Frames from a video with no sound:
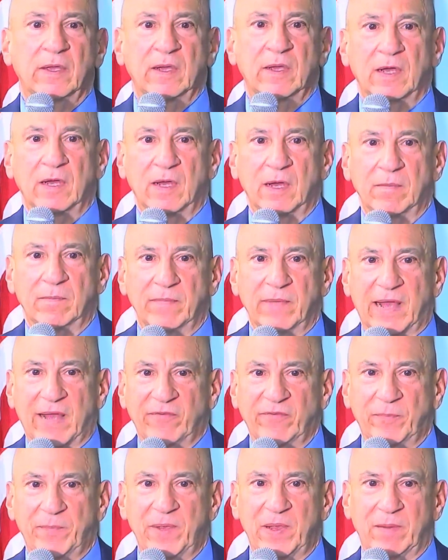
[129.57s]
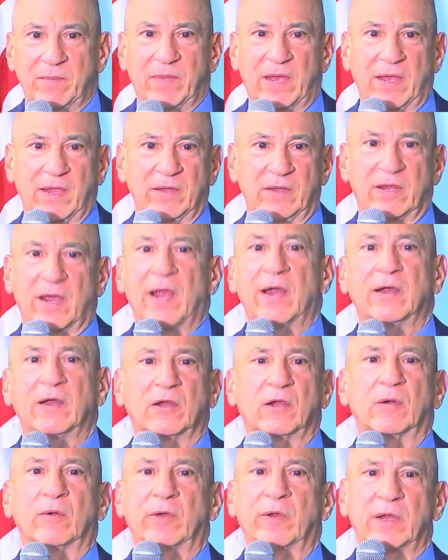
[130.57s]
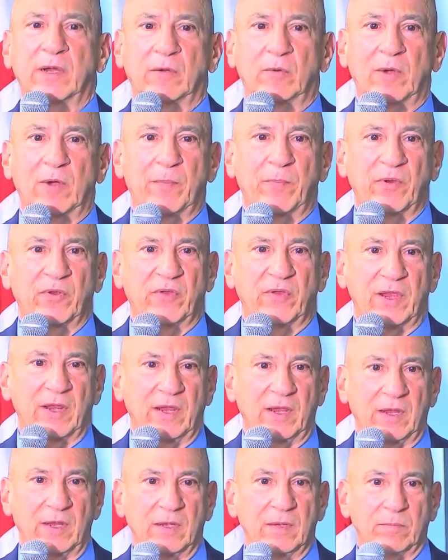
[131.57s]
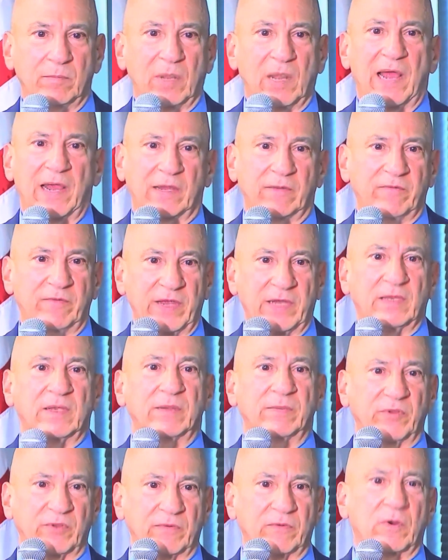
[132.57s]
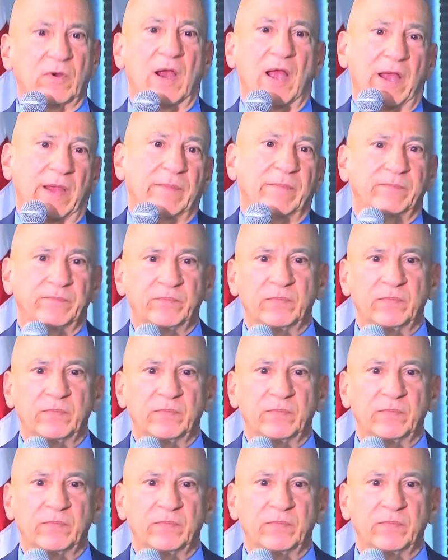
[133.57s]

Um, I've spent my entire career representing black victims of crime.